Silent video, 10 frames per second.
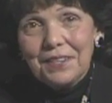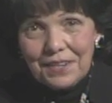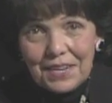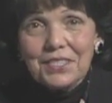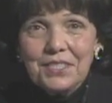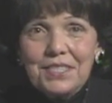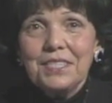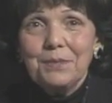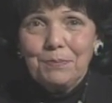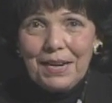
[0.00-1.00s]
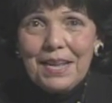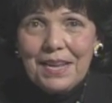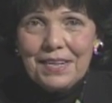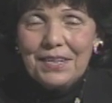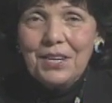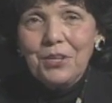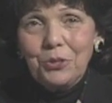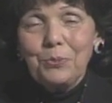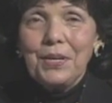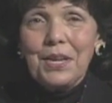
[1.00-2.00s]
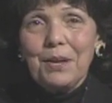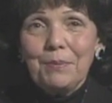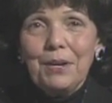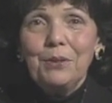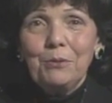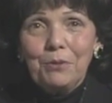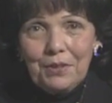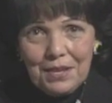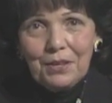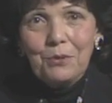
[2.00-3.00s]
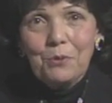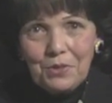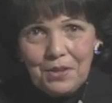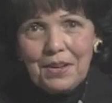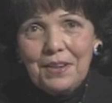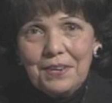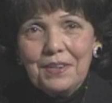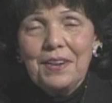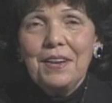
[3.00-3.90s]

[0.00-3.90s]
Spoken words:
next year plan to be able to think with her